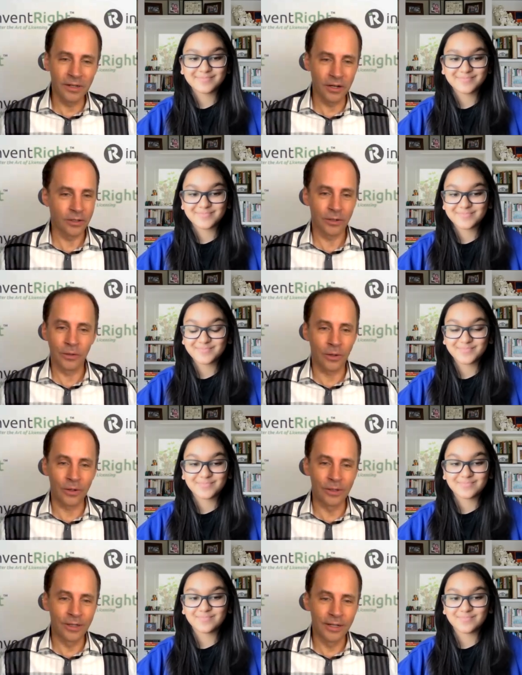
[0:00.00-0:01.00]
Speaker 1: on your goal.
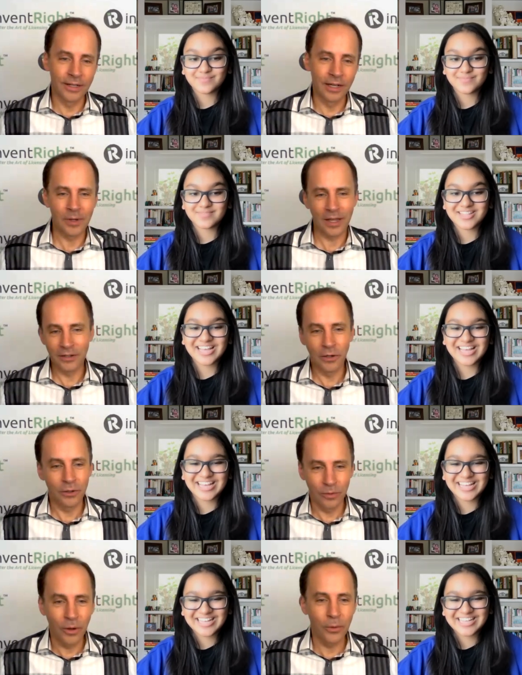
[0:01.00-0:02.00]
I mean, I know
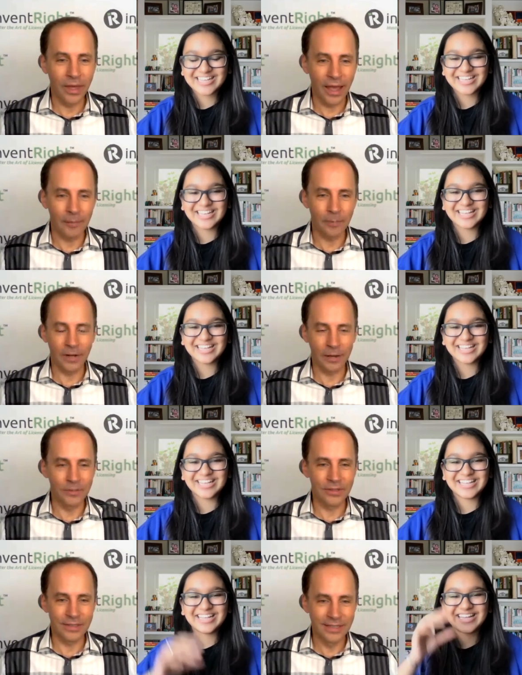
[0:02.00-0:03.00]
you know that, but I'm
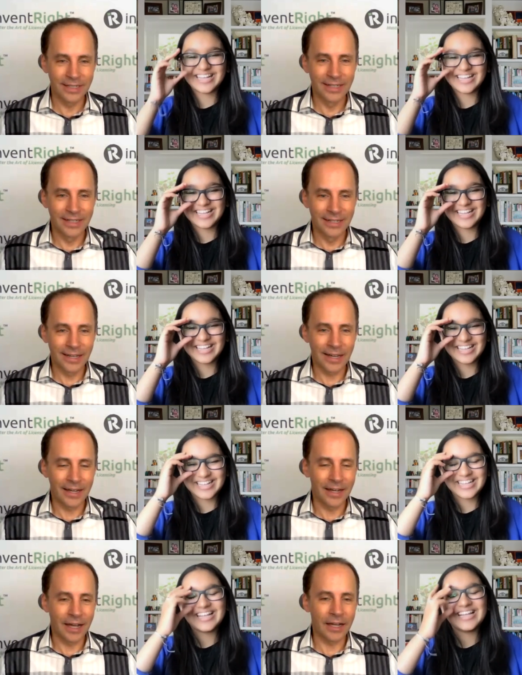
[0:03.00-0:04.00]
just,
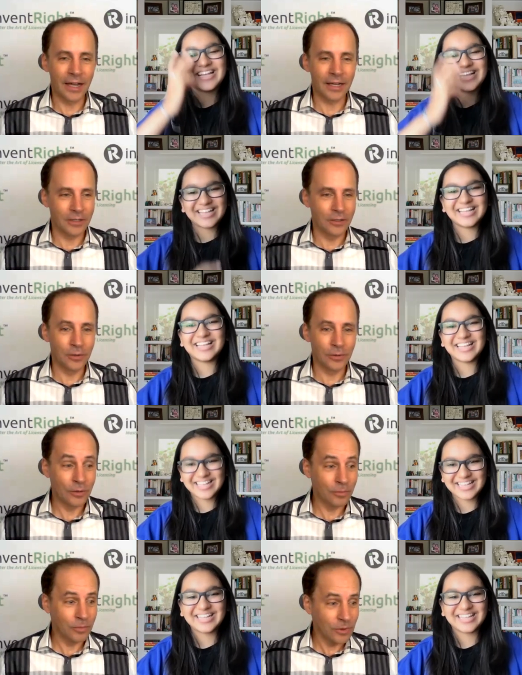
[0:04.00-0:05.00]
uh, I, I, you,
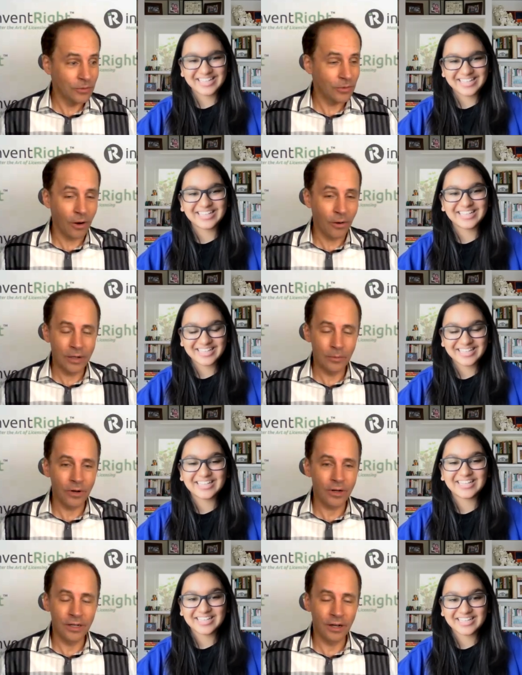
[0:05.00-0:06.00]
you, you've already
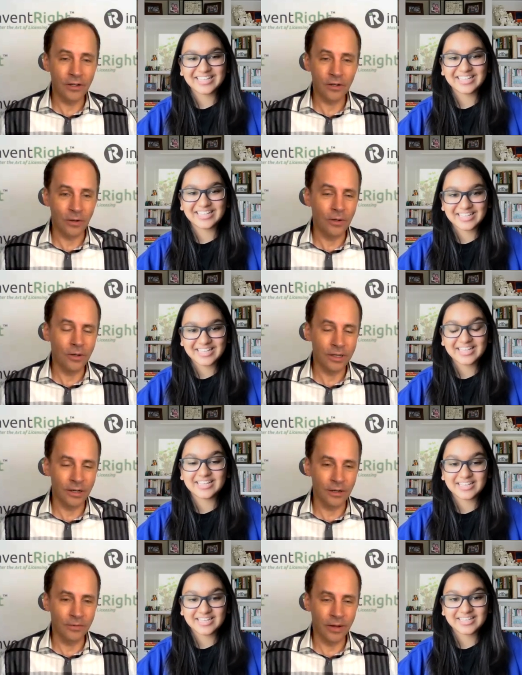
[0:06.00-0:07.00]
working on your goal
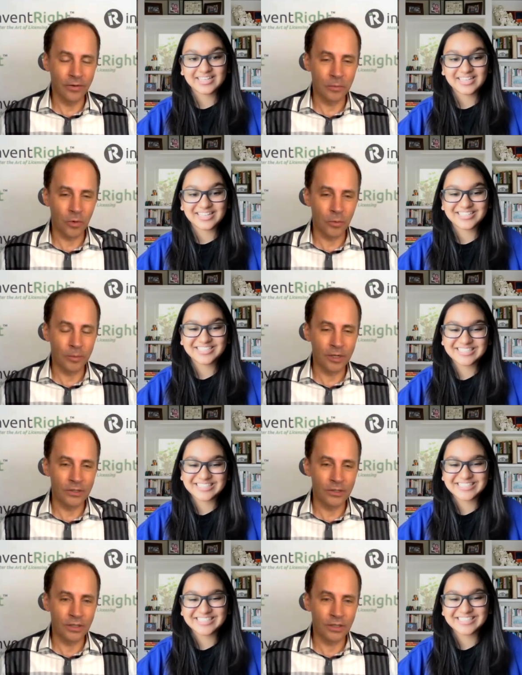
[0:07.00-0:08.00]
there of having more women
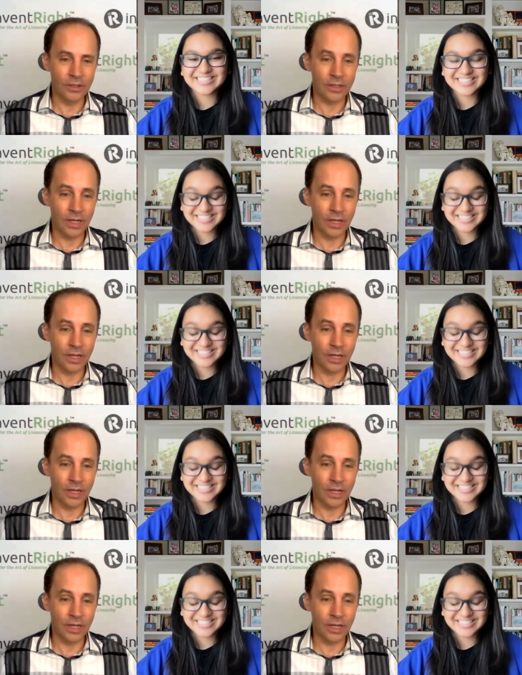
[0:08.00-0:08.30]
engineers